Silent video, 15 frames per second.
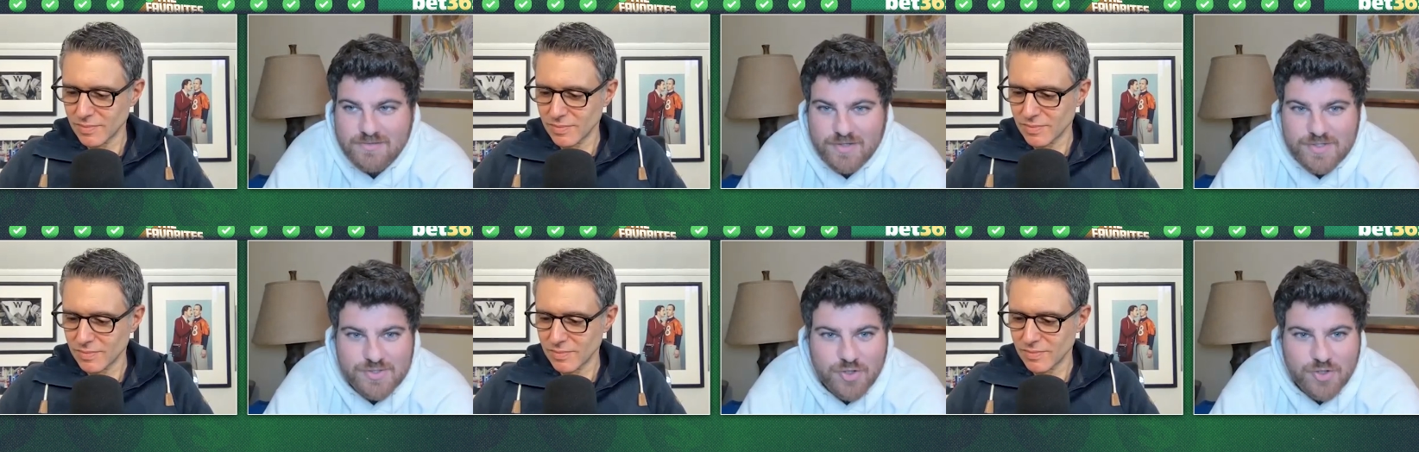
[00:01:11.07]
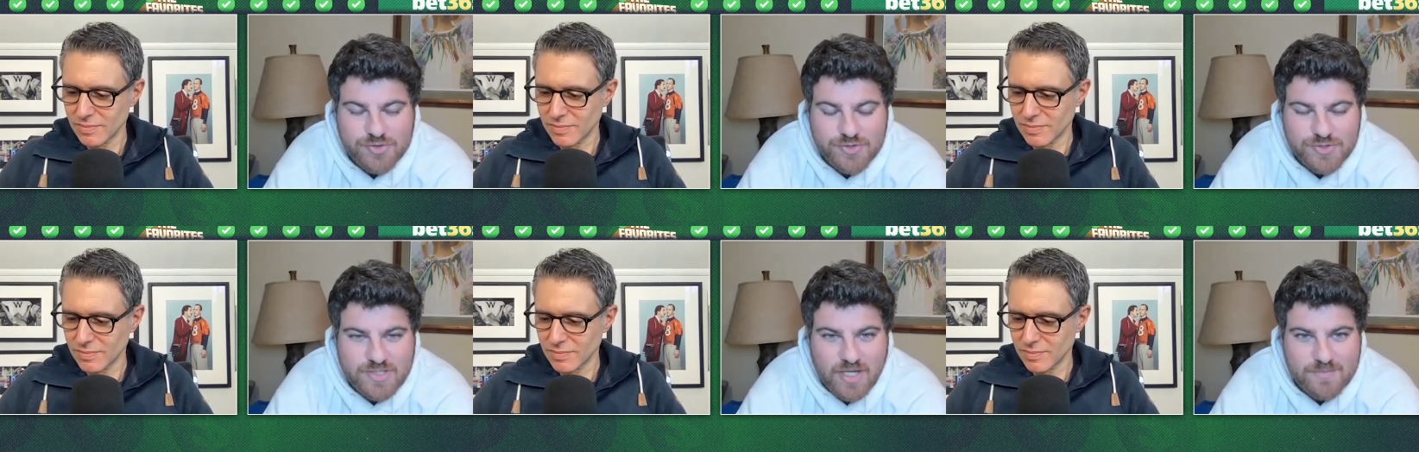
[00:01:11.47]
Speaker 1: this
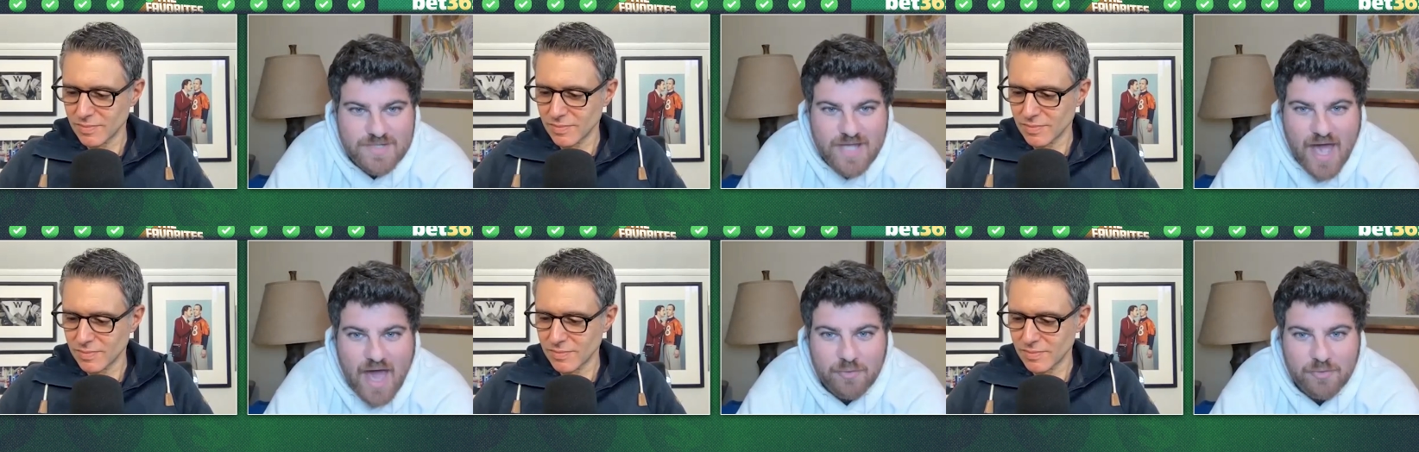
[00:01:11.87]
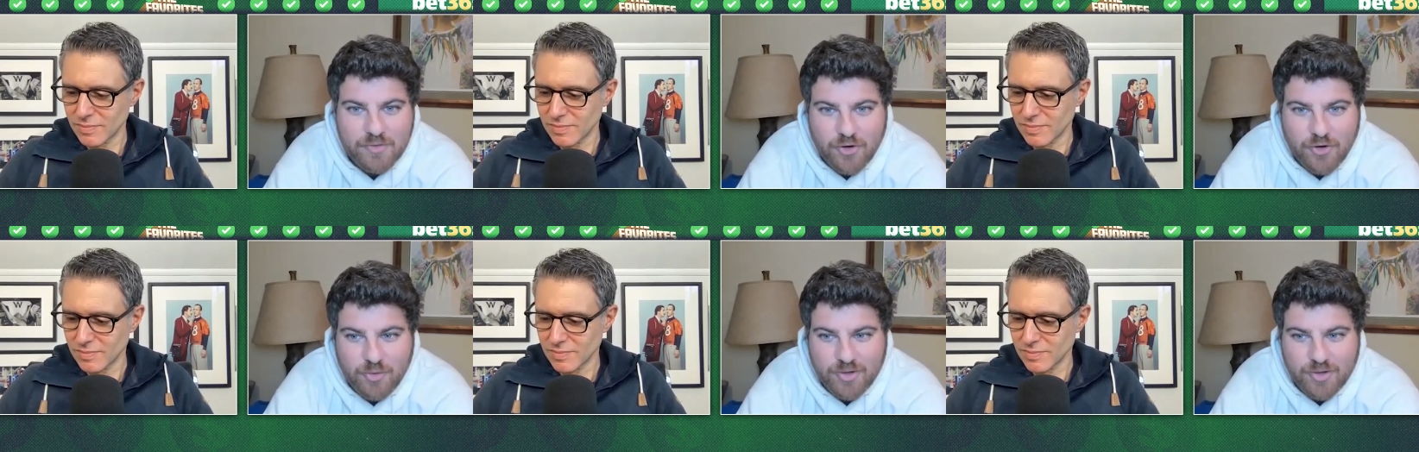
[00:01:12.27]
Chargers team's had with
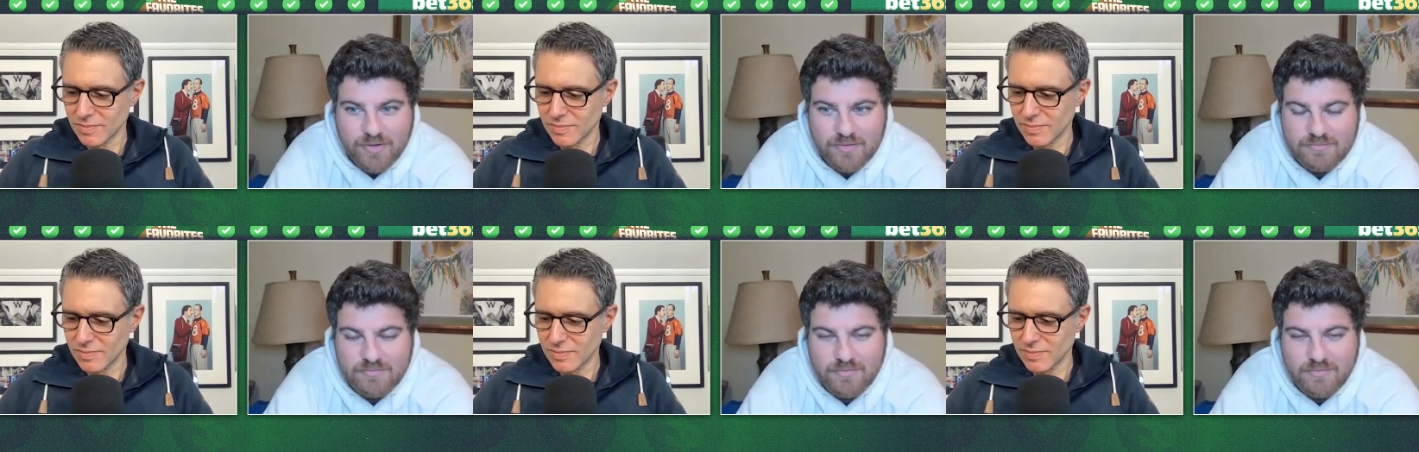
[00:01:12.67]
Herbert,